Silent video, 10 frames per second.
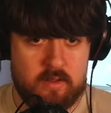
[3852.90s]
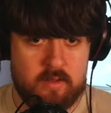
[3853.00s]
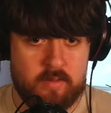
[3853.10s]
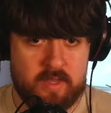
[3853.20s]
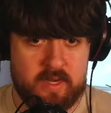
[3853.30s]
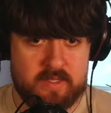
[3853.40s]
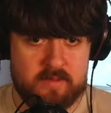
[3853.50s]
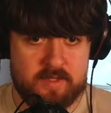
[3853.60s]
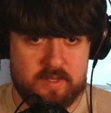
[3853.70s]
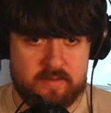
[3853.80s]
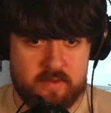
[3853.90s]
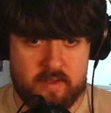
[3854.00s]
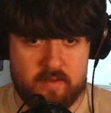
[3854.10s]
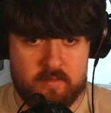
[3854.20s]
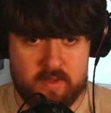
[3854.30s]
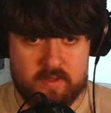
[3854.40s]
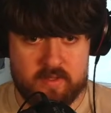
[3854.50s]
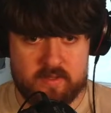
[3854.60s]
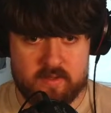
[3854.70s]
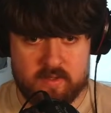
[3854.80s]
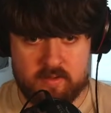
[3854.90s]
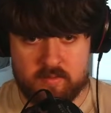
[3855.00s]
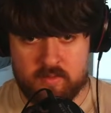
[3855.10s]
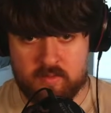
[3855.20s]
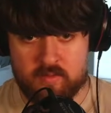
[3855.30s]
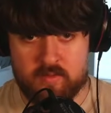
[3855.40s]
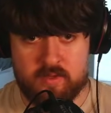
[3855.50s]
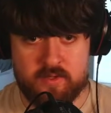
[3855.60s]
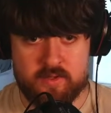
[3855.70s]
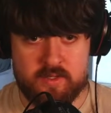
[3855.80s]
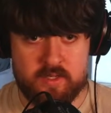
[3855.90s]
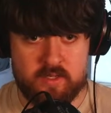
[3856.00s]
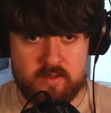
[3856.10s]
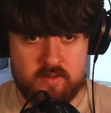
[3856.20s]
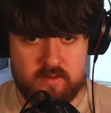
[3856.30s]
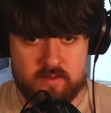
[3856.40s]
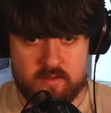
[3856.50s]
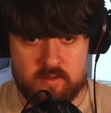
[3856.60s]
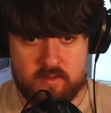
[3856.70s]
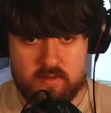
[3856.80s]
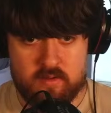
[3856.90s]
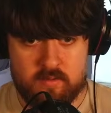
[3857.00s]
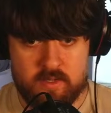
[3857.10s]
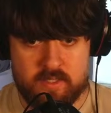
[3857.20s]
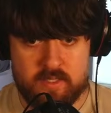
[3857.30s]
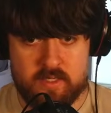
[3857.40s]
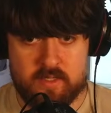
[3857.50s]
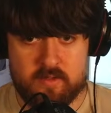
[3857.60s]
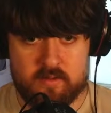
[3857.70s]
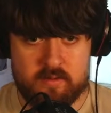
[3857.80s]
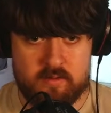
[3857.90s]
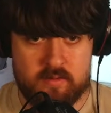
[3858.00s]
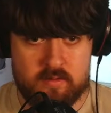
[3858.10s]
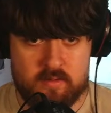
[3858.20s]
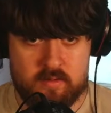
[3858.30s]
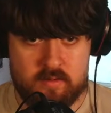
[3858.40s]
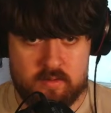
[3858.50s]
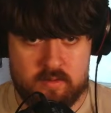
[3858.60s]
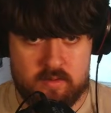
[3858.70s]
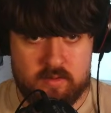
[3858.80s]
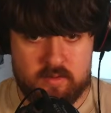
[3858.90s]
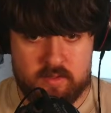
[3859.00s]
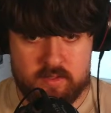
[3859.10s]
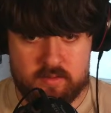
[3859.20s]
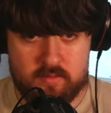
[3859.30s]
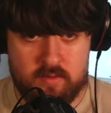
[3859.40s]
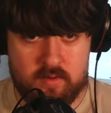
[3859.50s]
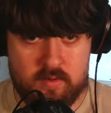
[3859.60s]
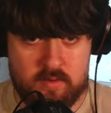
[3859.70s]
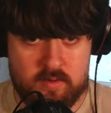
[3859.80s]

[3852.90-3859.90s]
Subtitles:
And we can add some stuff here. Make this look a little more interesting. Why is this? This is wrong.